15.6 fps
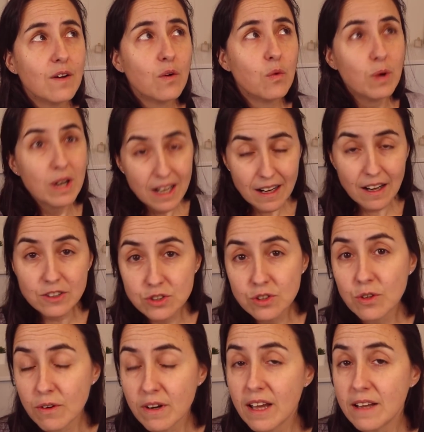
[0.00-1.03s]
will allow to
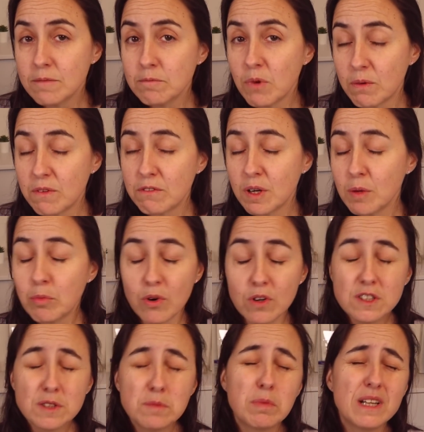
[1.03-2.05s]
create mobile
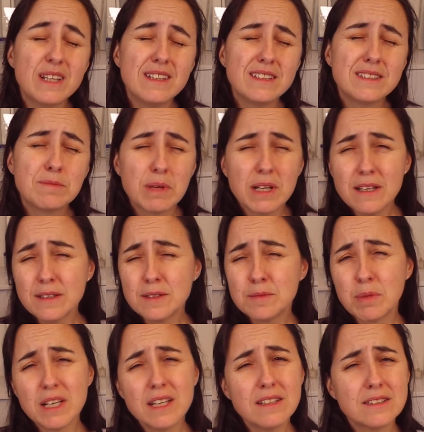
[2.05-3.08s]
reports. Please, please,
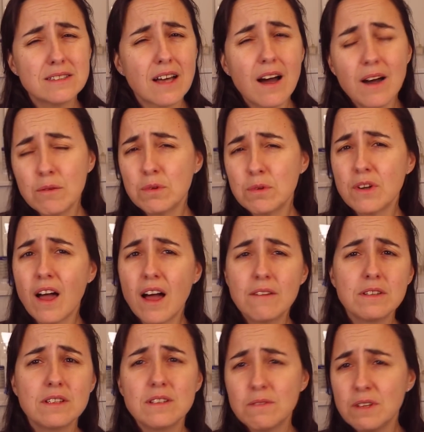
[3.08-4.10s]
please, I want to have
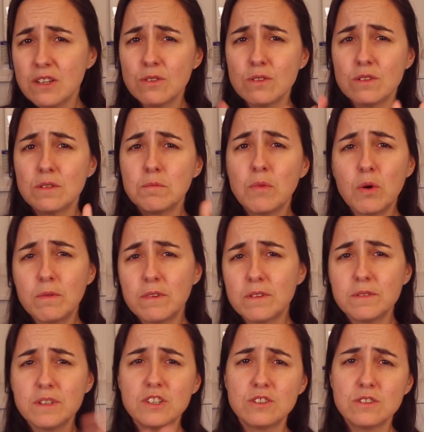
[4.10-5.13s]
individual
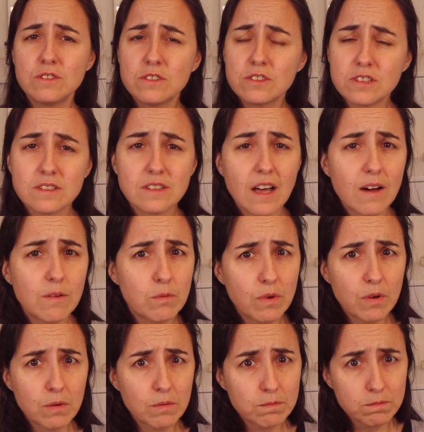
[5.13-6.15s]
mobile visuals. That
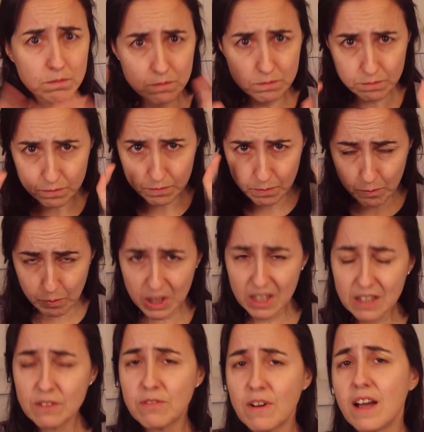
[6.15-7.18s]
would be
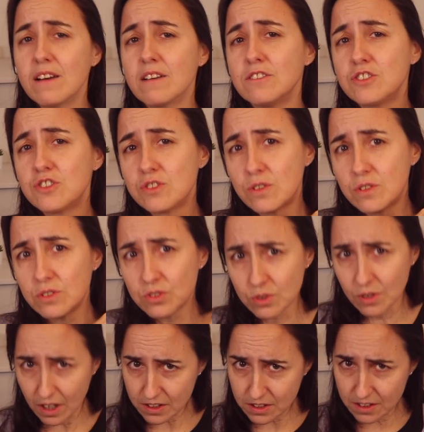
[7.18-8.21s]
the final straw
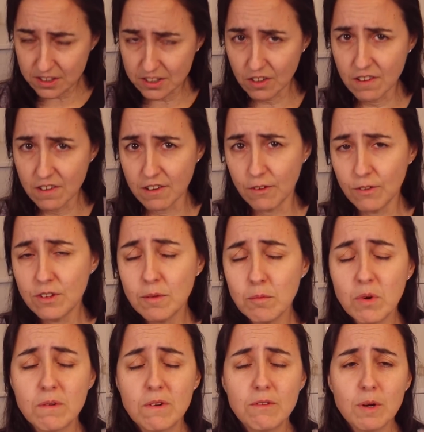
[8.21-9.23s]
to actually start using
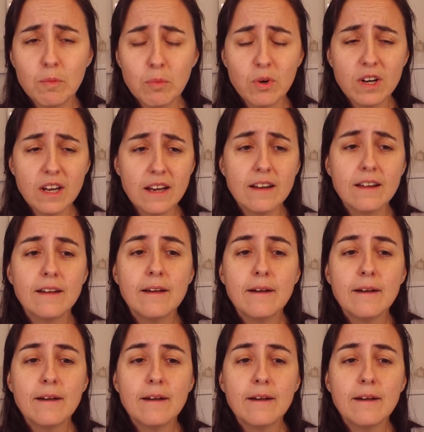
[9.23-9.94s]
mobile reporting.